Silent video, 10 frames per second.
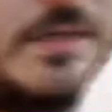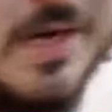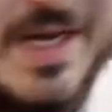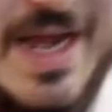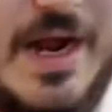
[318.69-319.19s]

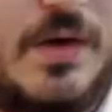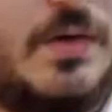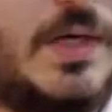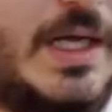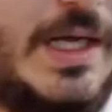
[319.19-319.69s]
right now
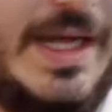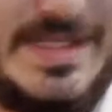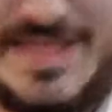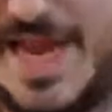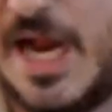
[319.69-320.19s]

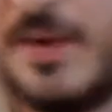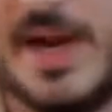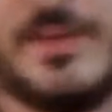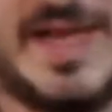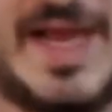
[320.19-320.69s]
is how I
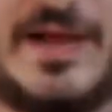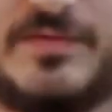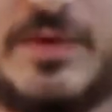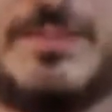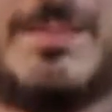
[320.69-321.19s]
would have
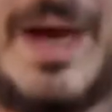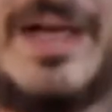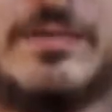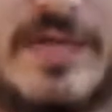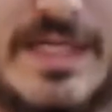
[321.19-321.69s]
my
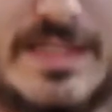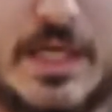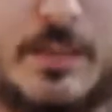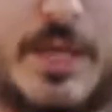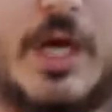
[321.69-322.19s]
rig set
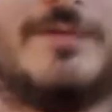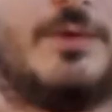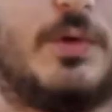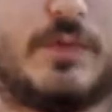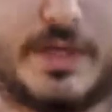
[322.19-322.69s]
up
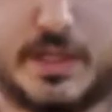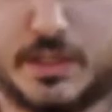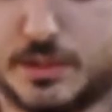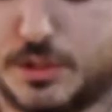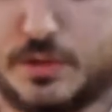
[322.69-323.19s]
for run and
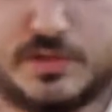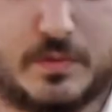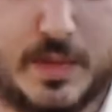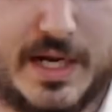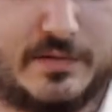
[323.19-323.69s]
gun shoots, for
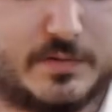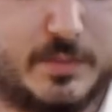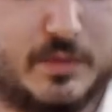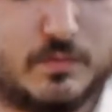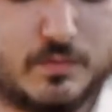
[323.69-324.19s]
when I have to
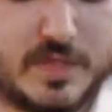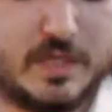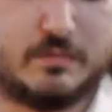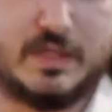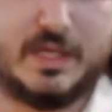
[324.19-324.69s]
be really,
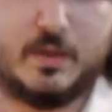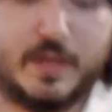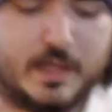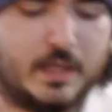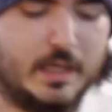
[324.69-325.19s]
really
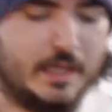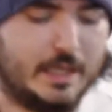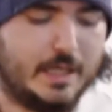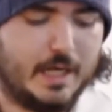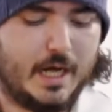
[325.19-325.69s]
quick.
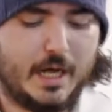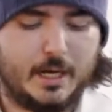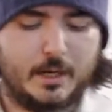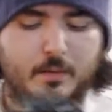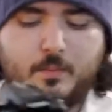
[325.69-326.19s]

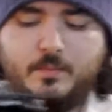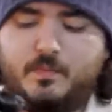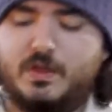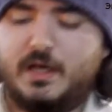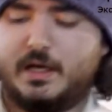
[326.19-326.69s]
The
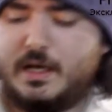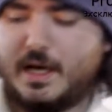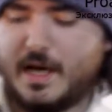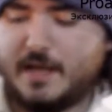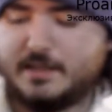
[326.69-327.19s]

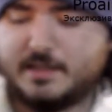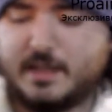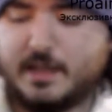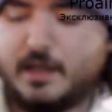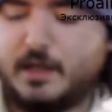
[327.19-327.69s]

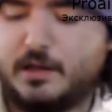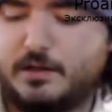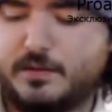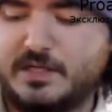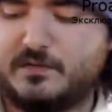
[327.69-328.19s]

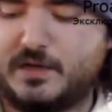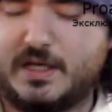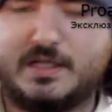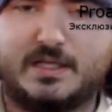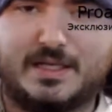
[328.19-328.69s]
reason for
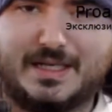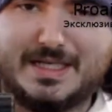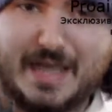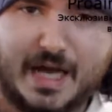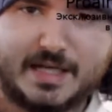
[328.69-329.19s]
this is that it's
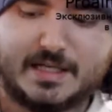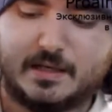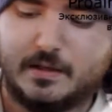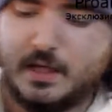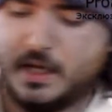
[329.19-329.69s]
lighter,
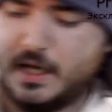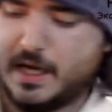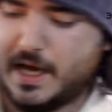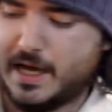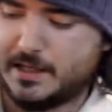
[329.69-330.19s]

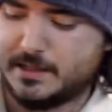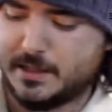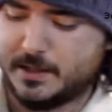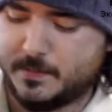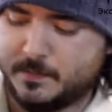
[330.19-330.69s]

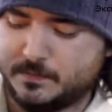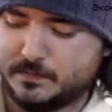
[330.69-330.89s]
and